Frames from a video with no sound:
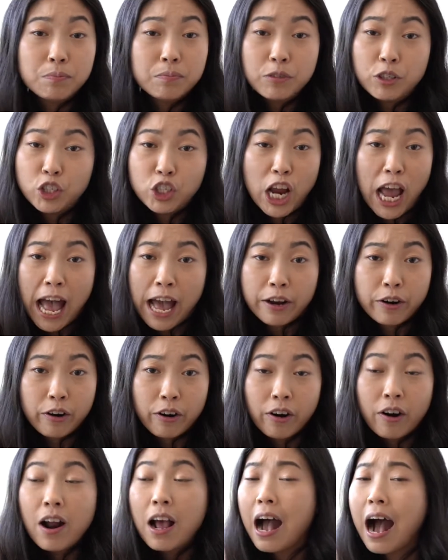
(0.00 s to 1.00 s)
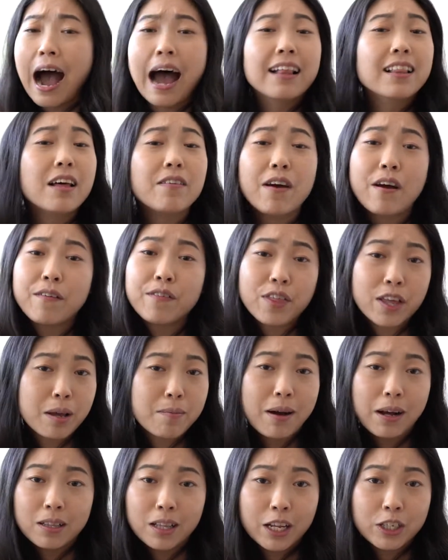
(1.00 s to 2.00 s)
chatter. I love everything
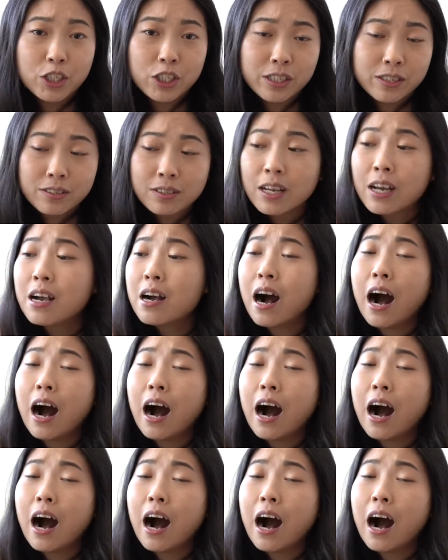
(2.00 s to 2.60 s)
about luncheons.